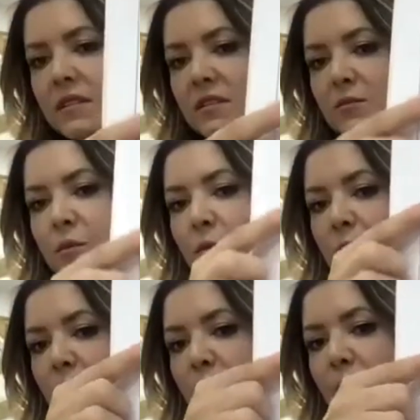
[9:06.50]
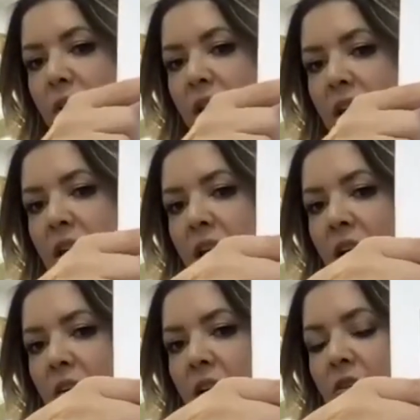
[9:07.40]
is where we would put in
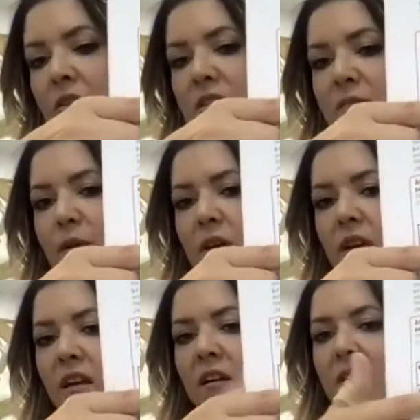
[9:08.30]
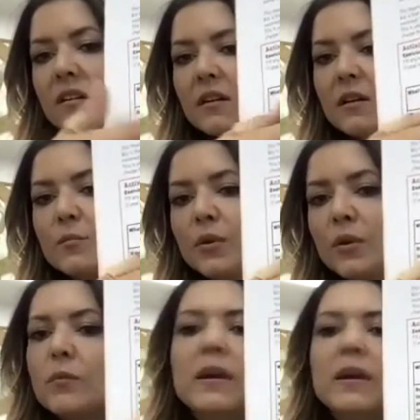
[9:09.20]
our cost per year,
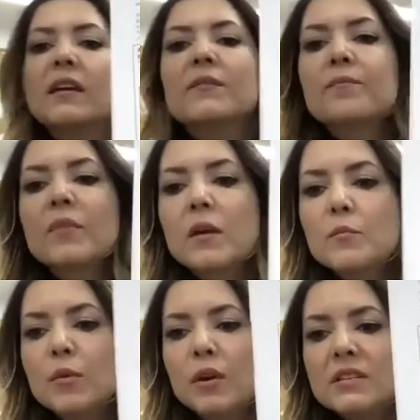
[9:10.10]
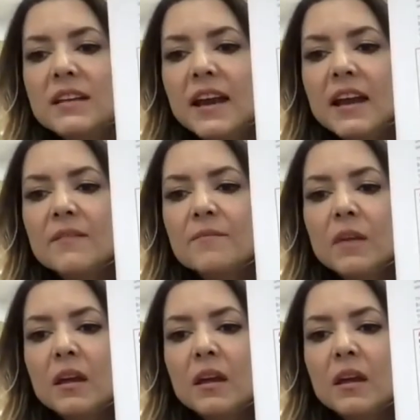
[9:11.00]
per week, per day.